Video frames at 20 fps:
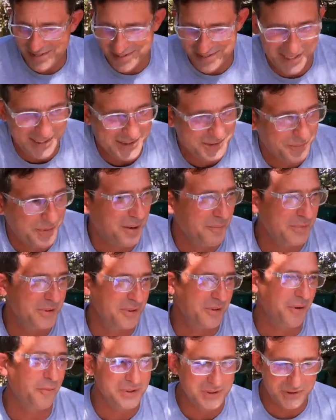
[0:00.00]
that's what I would
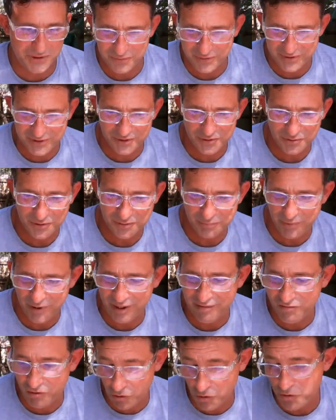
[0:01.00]
always do with citrus. But
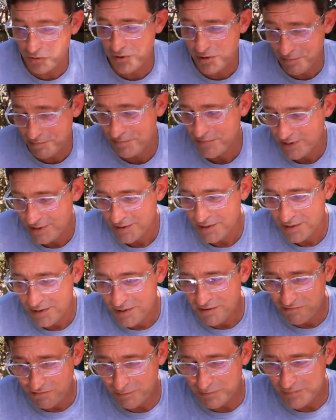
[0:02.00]
I've grown them
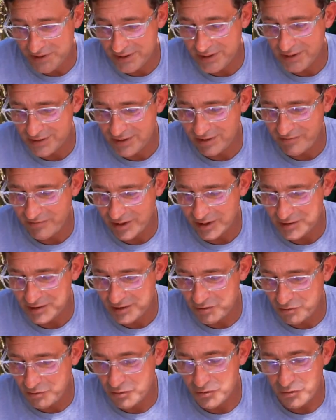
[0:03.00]
from seeds. I've actually
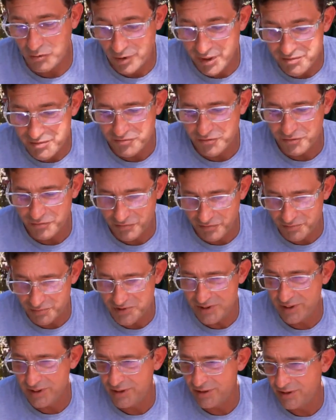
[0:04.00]
grown grapefruit from
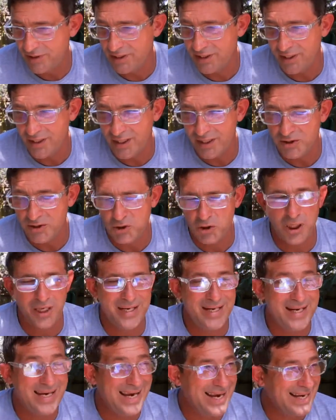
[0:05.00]
seeds, and they got
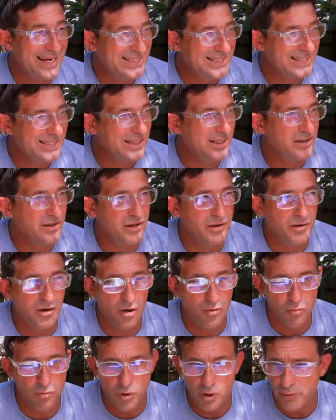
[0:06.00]
gigantic,
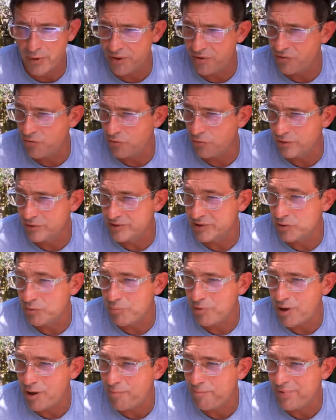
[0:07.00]
heroic thorns that'll
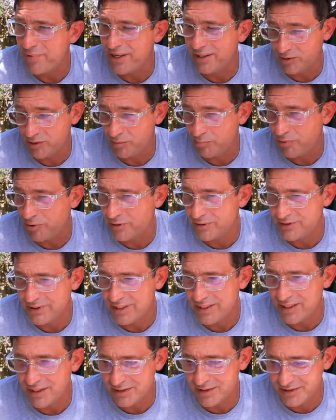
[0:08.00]
pop basketballs,
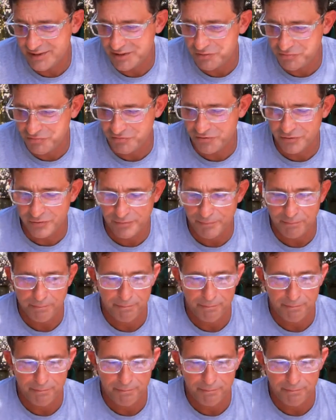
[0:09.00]
and not a single fruit.